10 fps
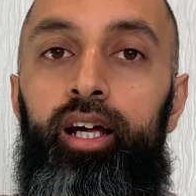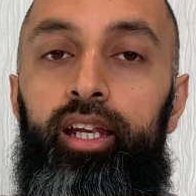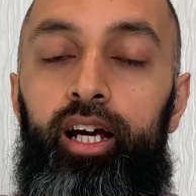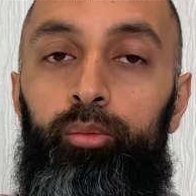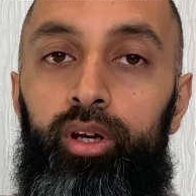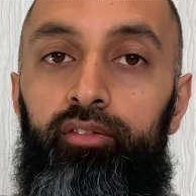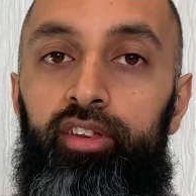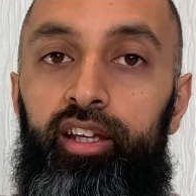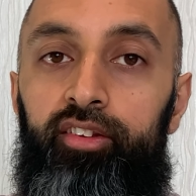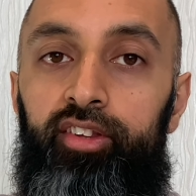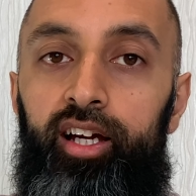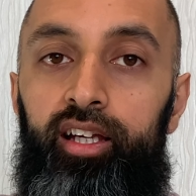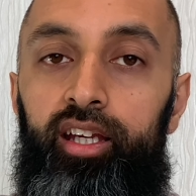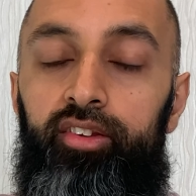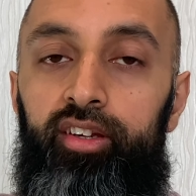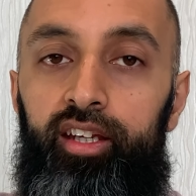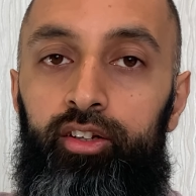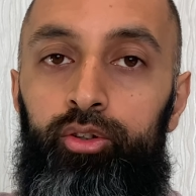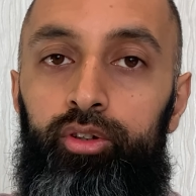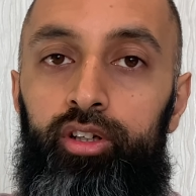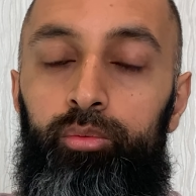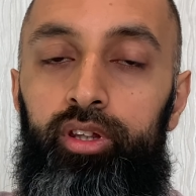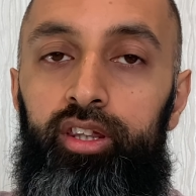Now, one of the things that isn't included with